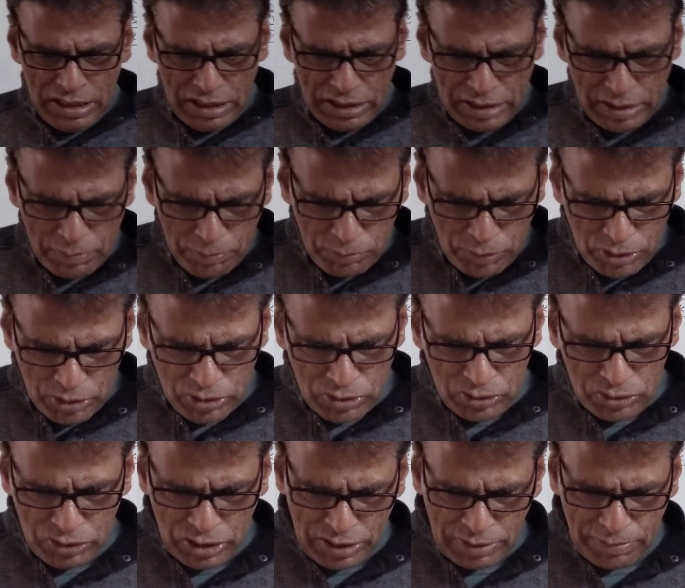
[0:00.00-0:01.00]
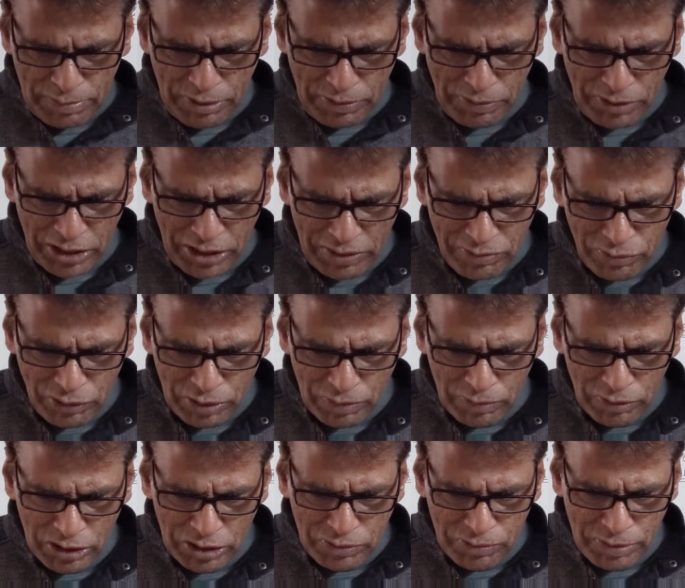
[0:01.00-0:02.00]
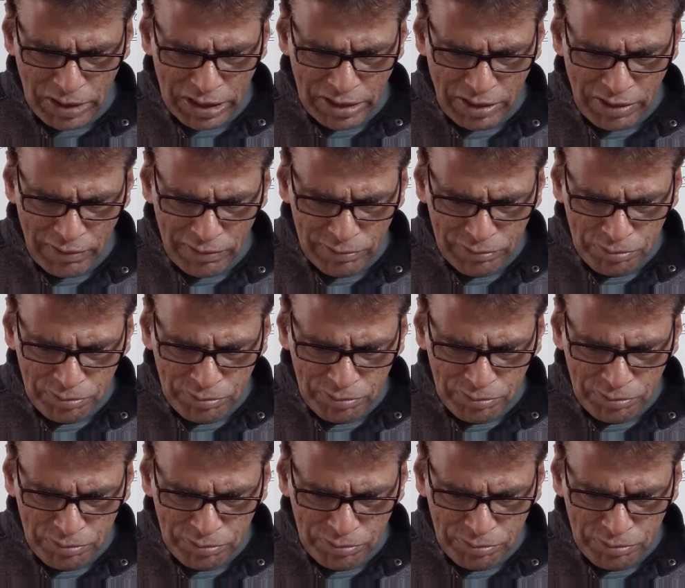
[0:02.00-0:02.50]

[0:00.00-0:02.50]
compounds are prepared from this metal.